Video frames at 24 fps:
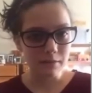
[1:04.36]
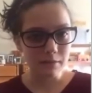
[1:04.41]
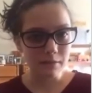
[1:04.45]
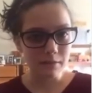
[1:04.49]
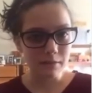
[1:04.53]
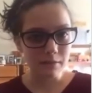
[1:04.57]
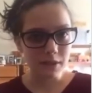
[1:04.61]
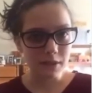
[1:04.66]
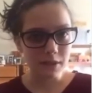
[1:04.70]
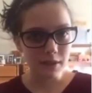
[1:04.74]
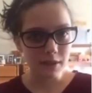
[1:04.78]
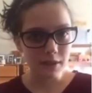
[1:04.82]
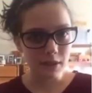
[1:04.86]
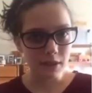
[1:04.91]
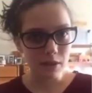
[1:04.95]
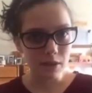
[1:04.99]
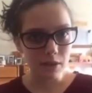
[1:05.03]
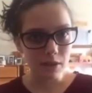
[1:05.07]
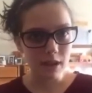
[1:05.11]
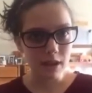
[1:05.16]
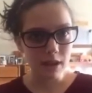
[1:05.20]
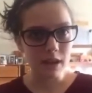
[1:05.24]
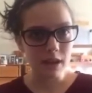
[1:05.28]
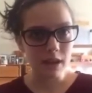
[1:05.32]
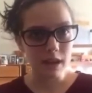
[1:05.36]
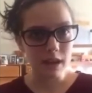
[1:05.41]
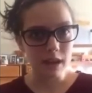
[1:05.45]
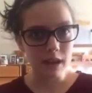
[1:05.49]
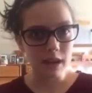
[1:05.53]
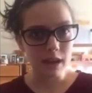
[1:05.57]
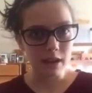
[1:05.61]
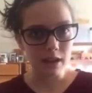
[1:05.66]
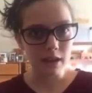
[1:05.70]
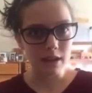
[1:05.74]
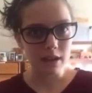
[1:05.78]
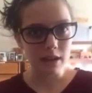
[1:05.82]
them to live in an
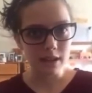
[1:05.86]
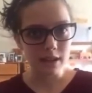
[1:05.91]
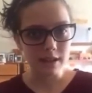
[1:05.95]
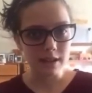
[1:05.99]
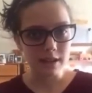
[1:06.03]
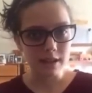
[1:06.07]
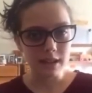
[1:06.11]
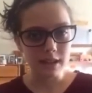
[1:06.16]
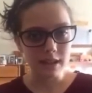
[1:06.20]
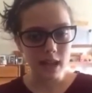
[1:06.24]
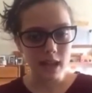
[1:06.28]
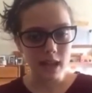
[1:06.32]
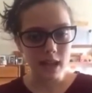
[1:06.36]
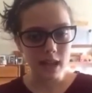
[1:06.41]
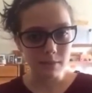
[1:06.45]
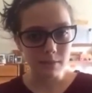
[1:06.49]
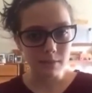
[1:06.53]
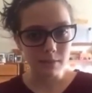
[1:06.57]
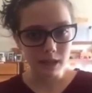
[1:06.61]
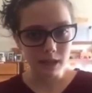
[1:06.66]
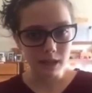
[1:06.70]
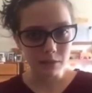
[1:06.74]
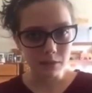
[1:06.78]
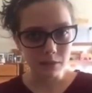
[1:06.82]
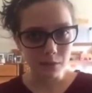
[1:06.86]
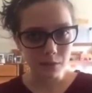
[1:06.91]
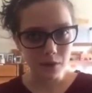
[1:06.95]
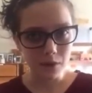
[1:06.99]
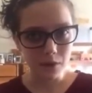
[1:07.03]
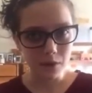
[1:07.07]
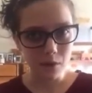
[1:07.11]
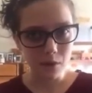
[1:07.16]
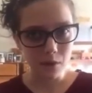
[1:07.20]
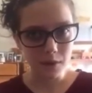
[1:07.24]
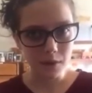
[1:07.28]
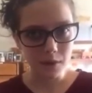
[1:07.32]
area that is contaminated with
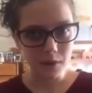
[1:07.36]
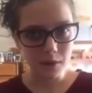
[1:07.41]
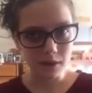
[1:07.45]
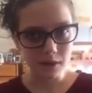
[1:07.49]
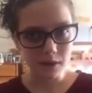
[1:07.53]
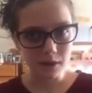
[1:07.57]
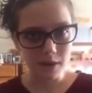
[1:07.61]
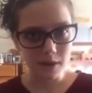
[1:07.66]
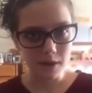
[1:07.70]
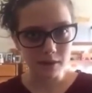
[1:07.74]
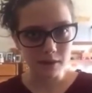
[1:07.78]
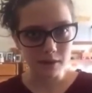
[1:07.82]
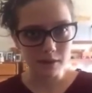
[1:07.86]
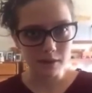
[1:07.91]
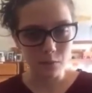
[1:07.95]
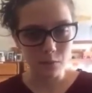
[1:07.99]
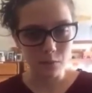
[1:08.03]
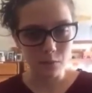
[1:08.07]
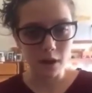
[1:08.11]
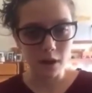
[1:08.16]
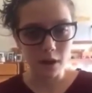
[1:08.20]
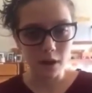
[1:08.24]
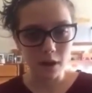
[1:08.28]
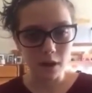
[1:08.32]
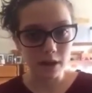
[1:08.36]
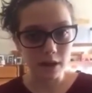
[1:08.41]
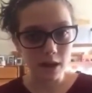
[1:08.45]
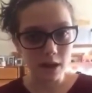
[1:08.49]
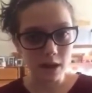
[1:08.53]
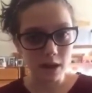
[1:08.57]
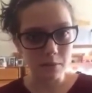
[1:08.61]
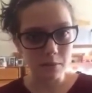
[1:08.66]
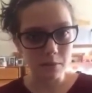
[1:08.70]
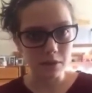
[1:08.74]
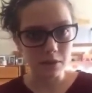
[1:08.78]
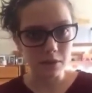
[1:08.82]
copious amounts of water and
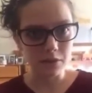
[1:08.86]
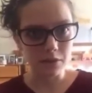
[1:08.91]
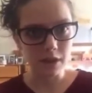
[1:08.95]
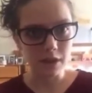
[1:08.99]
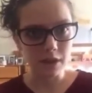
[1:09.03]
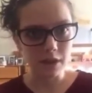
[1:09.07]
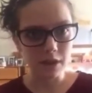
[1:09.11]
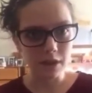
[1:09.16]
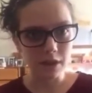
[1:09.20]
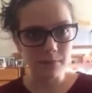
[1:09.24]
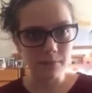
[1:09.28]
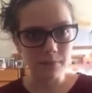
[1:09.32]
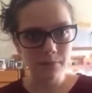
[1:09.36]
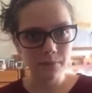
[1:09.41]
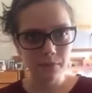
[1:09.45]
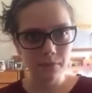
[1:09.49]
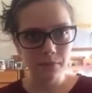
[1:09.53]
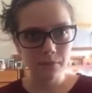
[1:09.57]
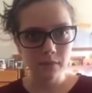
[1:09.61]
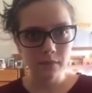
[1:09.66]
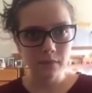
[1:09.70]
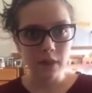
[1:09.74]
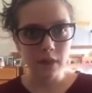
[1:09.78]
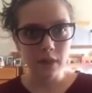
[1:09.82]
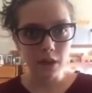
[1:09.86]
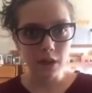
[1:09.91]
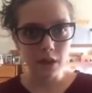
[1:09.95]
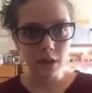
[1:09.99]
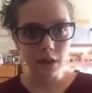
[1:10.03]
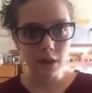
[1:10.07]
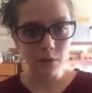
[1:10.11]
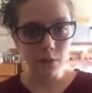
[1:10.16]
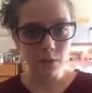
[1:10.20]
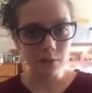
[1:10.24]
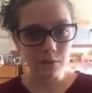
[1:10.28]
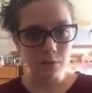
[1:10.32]
air pollution. And
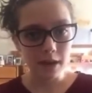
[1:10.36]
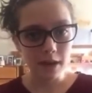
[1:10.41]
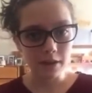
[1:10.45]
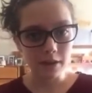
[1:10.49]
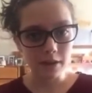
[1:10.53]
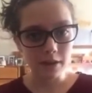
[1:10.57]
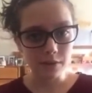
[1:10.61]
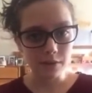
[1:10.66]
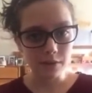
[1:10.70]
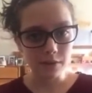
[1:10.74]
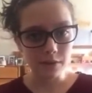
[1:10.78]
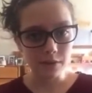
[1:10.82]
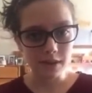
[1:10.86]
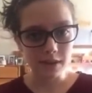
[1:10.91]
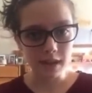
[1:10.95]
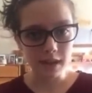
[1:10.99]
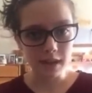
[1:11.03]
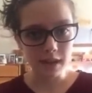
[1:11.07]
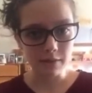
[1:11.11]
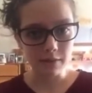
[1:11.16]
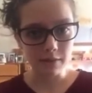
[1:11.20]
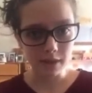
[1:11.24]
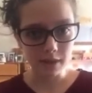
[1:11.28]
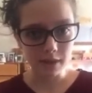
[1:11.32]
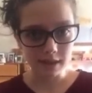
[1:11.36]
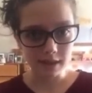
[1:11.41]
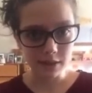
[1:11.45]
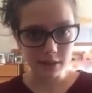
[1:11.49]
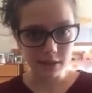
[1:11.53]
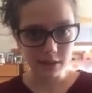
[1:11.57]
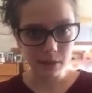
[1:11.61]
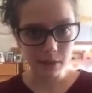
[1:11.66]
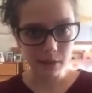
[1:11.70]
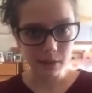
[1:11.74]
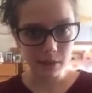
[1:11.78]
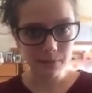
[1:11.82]
no other parent is going to stand for this
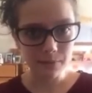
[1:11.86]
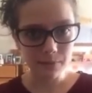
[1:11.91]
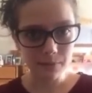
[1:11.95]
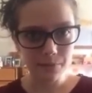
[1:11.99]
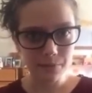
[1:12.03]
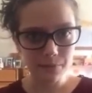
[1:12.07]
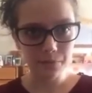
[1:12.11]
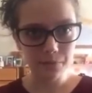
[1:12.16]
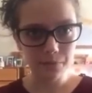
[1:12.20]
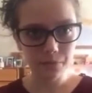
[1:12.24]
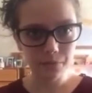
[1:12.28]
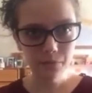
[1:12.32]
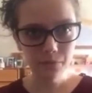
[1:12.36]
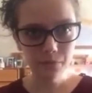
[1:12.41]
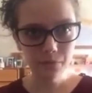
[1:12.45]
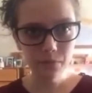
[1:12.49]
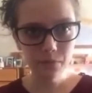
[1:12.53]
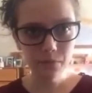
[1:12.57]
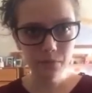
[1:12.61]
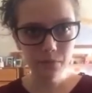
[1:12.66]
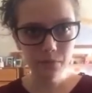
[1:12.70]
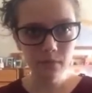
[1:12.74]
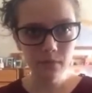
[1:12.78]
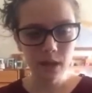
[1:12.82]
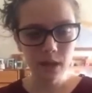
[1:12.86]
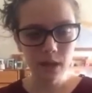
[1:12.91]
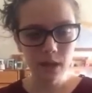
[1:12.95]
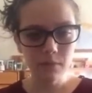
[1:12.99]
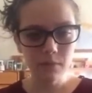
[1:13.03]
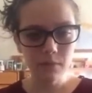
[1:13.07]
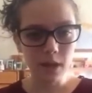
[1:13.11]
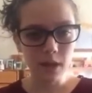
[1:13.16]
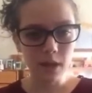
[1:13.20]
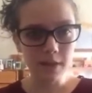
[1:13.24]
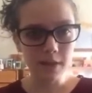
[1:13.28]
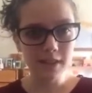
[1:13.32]
either.
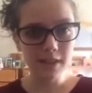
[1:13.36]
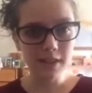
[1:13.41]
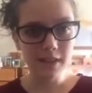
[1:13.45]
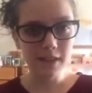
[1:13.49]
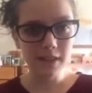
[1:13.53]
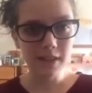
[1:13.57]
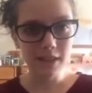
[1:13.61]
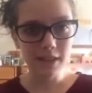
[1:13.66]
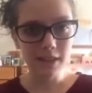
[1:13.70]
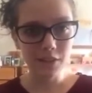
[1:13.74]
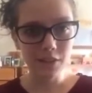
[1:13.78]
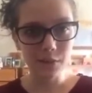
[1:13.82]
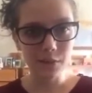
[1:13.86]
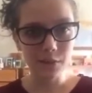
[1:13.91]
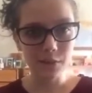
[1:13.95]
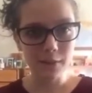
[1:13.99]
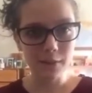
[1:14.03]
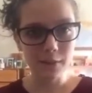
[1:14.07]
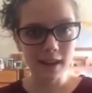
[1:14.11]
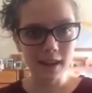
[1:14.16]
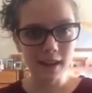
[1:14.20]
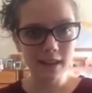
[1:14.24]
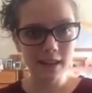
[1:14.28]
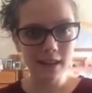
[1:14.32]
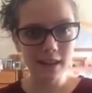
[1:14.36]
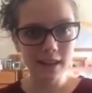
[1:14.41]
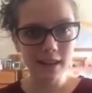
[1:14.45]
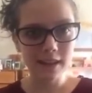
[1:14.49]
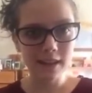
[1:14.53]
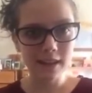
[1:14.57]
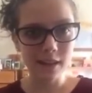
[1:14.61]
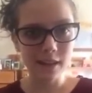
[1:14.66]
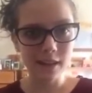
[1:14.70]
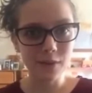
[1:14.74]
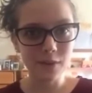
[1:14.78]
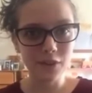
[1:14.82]
My biggest issue with fracking
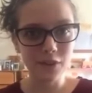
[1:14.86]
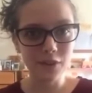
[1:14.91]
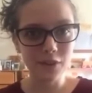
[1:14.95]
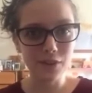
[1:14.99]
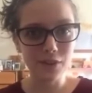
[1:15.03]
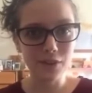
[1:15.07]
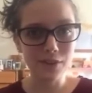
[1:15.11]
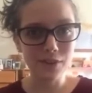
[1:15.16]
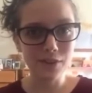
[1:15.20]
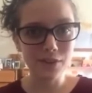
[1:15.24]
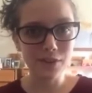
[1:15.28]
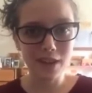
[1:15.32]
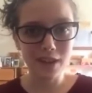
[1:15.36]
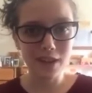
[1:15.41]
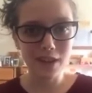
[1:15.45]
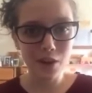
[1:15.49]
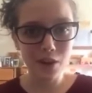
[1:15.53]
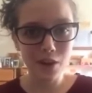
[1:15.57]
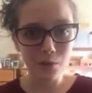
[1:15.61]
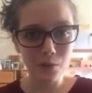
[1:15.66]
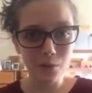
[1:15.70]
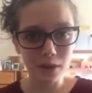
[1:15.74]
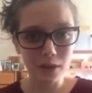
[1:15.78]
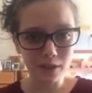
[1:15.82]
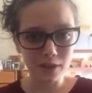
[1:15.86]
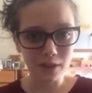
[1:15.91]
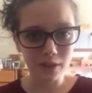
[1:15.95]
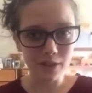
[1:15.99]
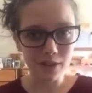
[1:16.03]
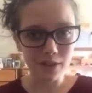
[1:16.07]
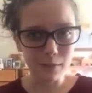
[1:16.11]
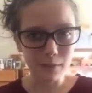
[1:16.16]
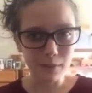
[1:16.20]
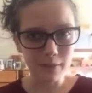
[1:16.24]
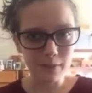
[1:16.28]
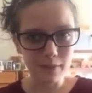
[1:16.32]
is that we just do not know what
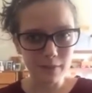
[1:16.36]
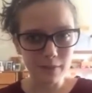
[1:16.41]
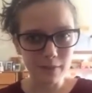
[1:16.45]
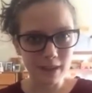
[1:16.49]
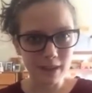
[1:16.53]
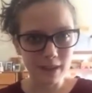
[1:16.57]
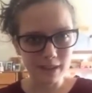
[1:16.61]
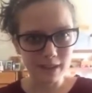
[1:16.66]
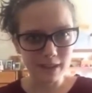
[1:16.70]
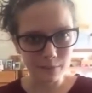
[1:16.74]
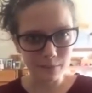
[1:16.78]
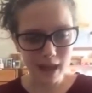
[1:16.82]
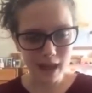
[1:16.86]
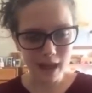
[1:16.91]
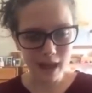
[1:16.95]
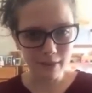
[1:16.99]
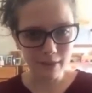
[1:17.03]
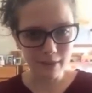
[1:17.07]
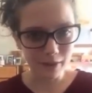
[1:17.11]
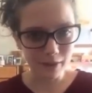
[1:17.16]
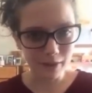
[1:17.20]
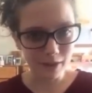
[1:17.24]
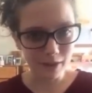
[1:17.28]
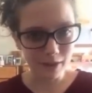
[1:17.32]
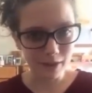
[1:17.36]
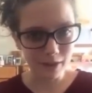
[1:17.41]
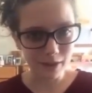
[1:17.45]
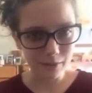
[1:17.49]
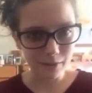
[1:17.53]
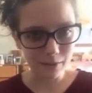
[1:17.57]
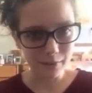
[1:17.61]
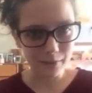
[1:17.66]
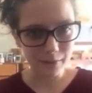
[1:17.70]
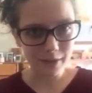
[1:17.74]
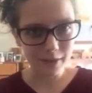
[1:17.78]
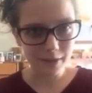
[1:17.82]
long-term effects it will have on our
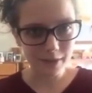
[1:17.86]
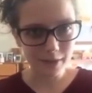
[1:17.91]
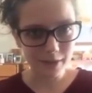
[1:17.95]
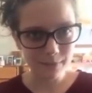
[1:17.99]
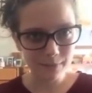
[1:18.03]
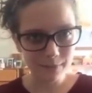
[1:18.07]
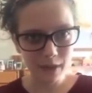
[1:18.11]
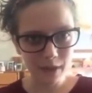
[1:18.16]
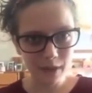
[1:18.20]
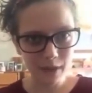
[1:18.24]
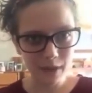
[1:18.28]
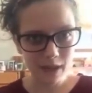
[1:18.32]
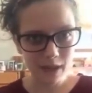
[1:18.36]
aquifers.